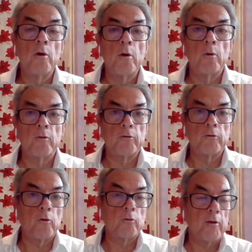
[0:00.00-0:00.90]
and what they're
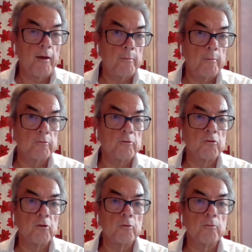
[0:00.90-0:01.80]
not able to
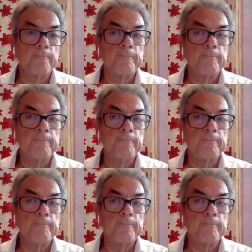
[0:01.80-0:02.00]
do.